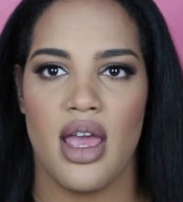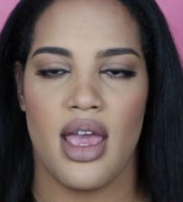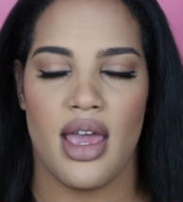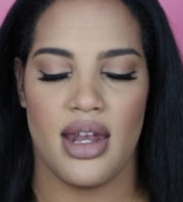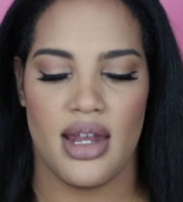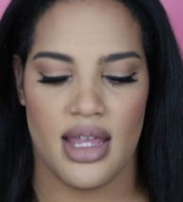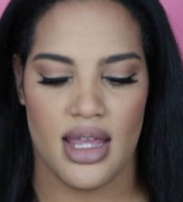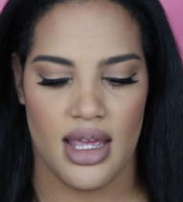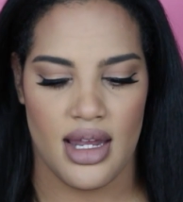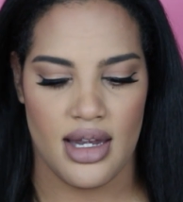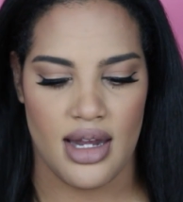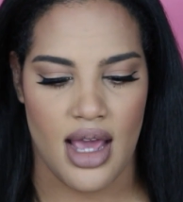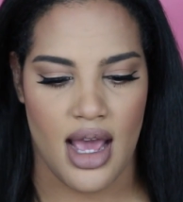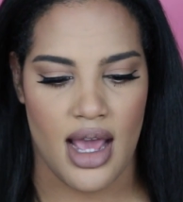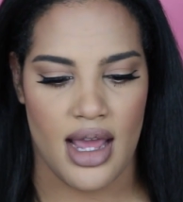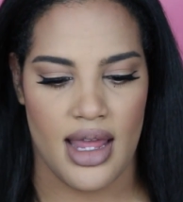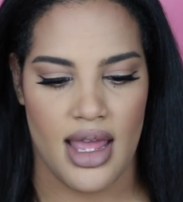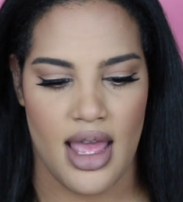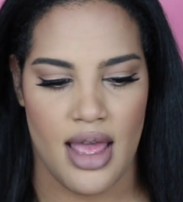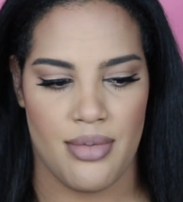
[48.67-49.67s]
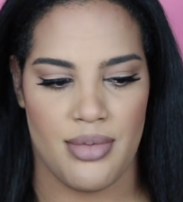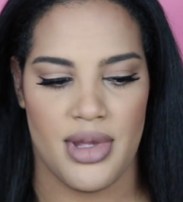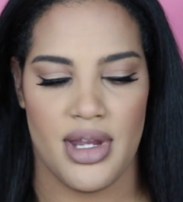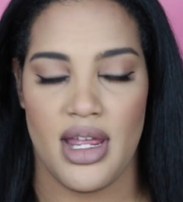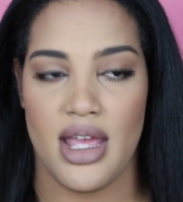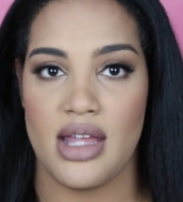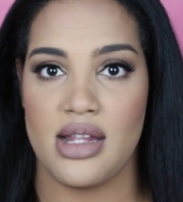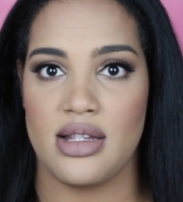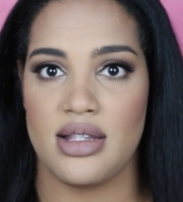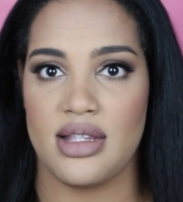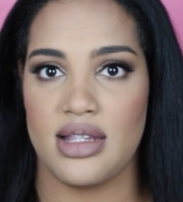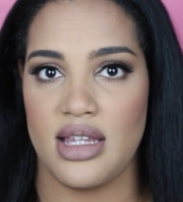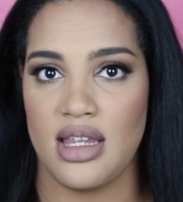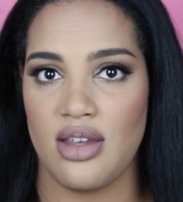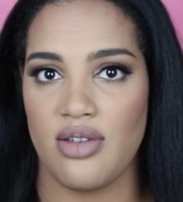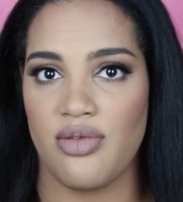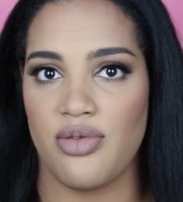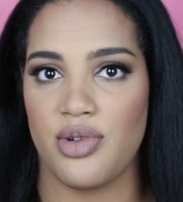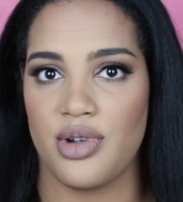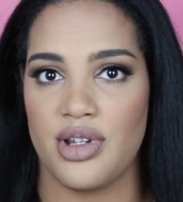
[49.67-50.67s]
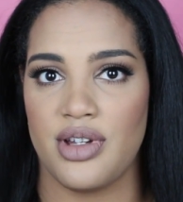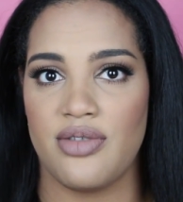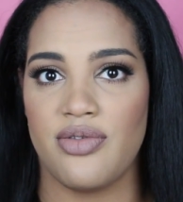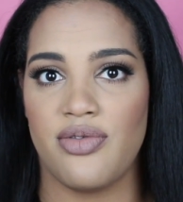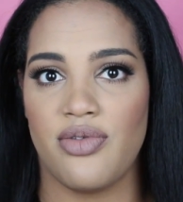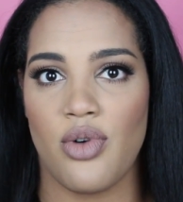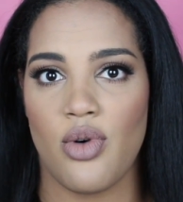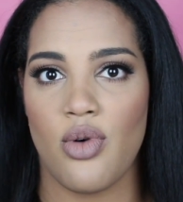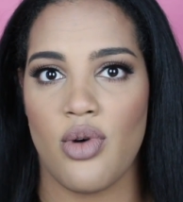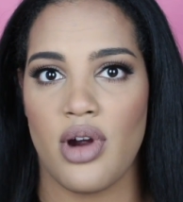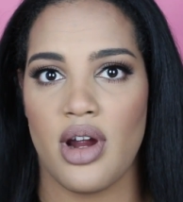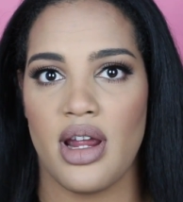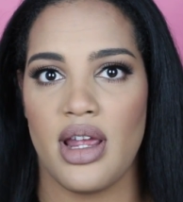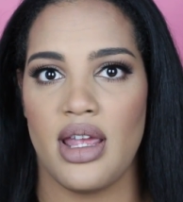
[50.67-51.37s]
And again, I am an NC 44